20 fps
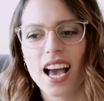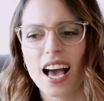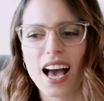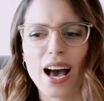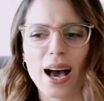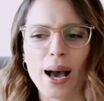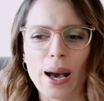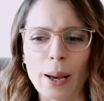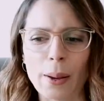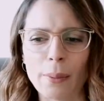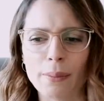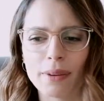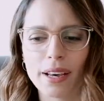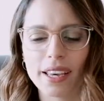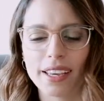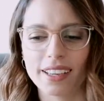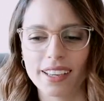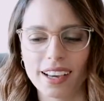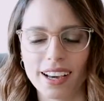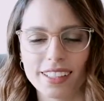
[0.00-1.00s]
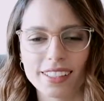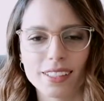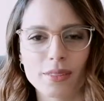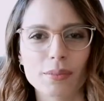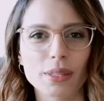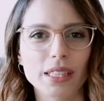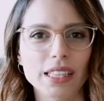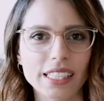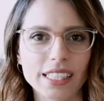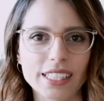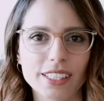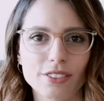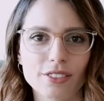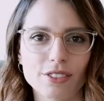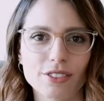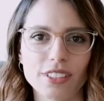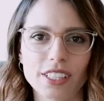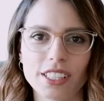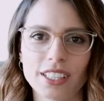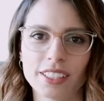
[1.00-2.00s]
I kind of
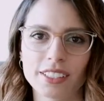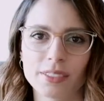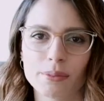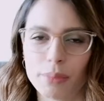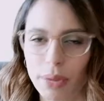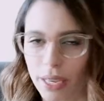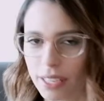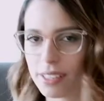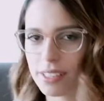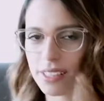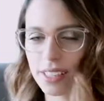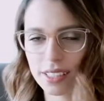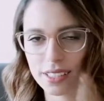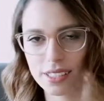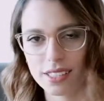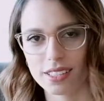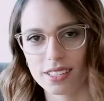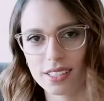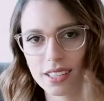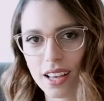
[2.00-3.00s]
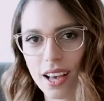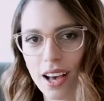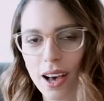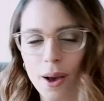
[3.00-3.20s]
believe in basics,